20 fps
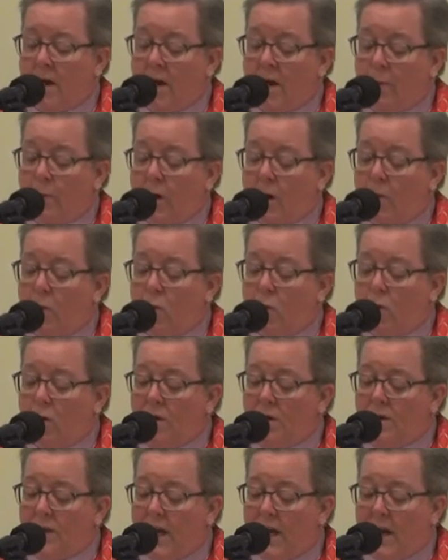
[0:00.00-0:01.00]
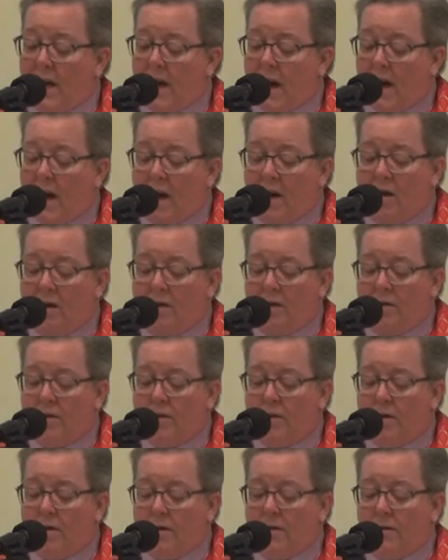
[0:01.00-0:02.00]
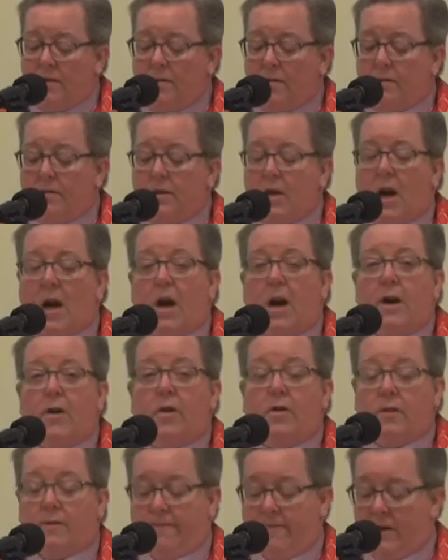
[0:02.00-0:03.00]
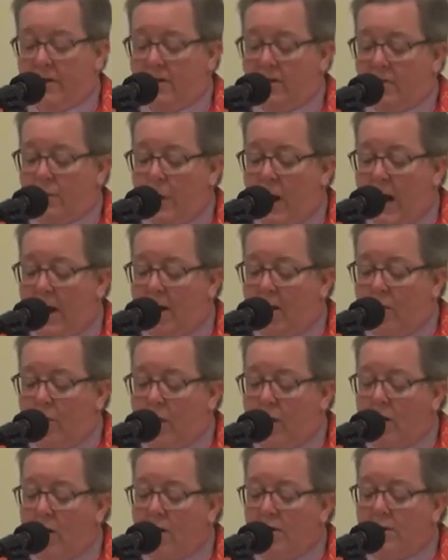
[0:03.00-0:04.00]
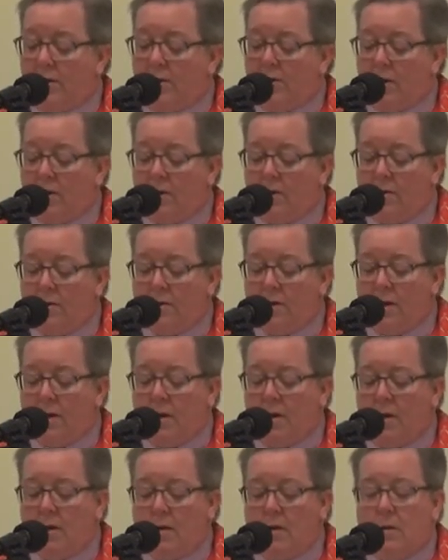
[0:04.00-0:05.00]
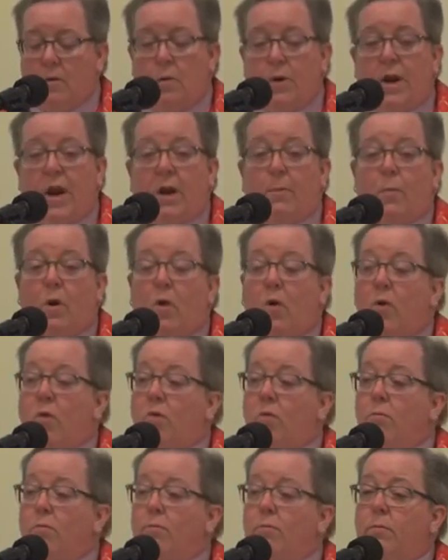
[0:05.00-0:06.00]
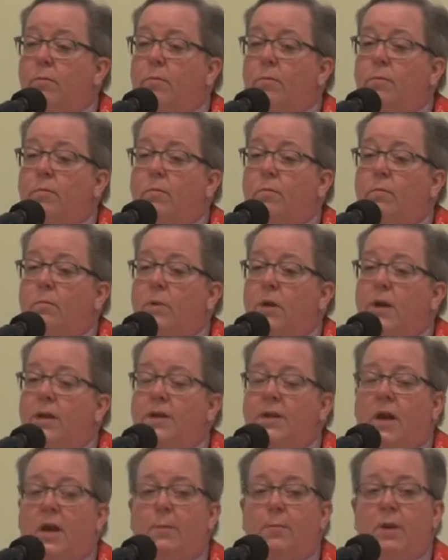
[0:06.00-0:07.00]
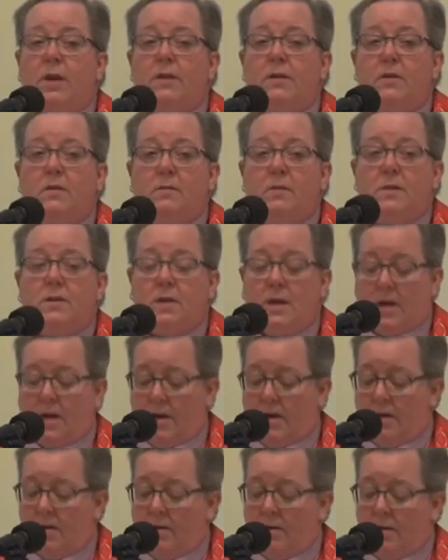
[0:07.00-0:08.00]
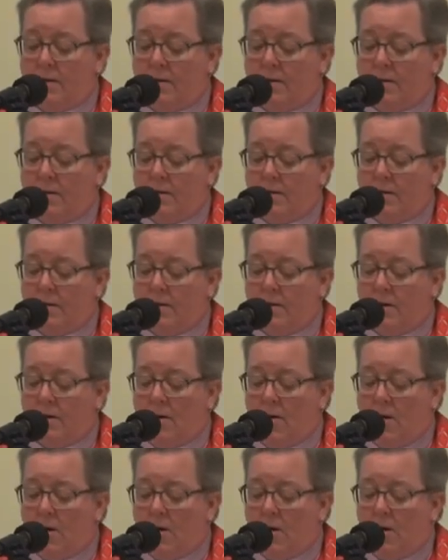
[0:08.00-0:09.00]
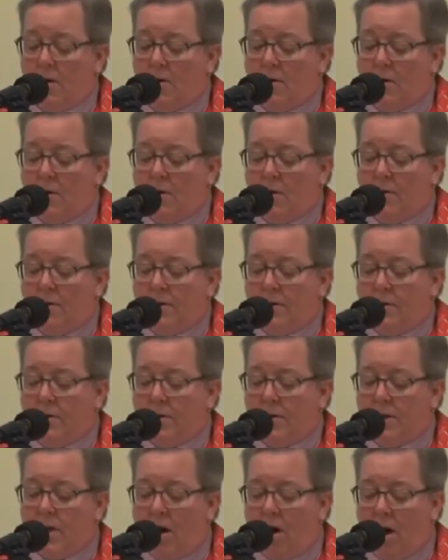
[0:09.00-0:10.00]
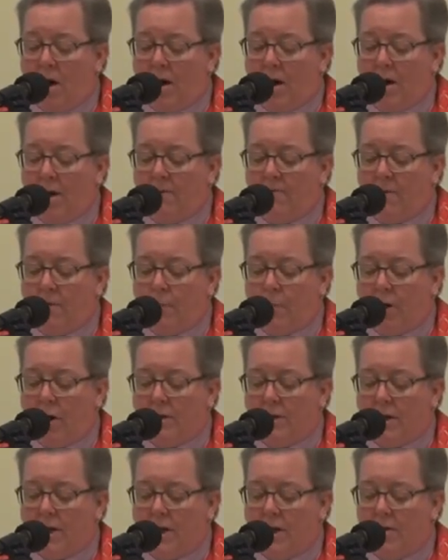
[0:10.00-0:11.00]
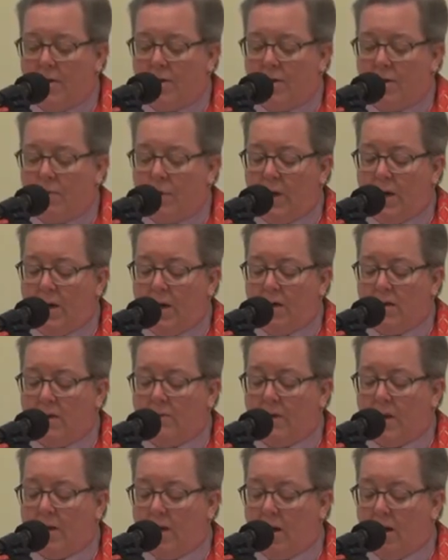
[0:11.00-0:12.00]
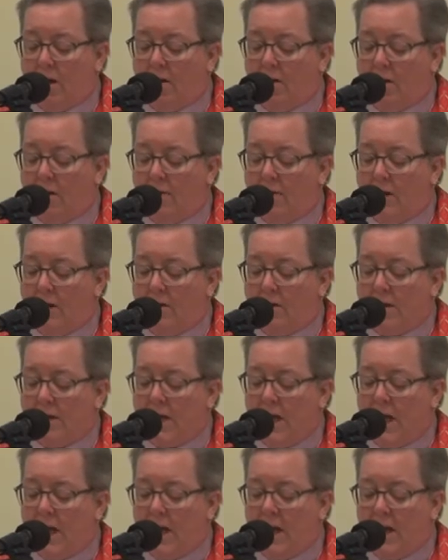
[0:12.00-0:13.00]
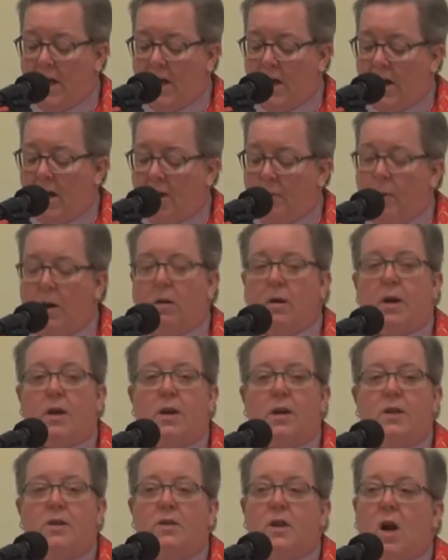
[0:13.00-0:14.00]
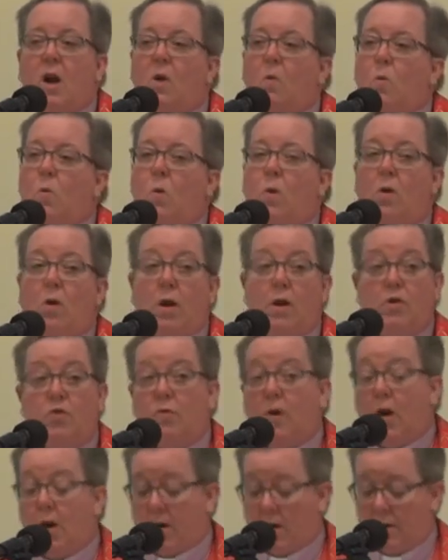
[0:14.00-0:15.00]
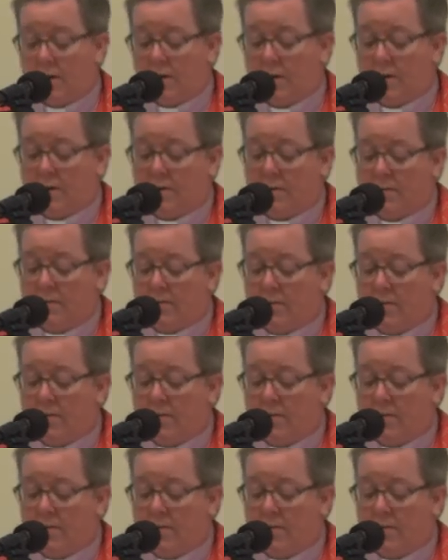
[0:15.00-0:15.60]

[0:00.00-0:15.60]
And by war dead, I include those who died on the field of battle, but also those who came home and died by suicide, or those who were targeted for prosecution because of the color of their skin in America's war on drugs,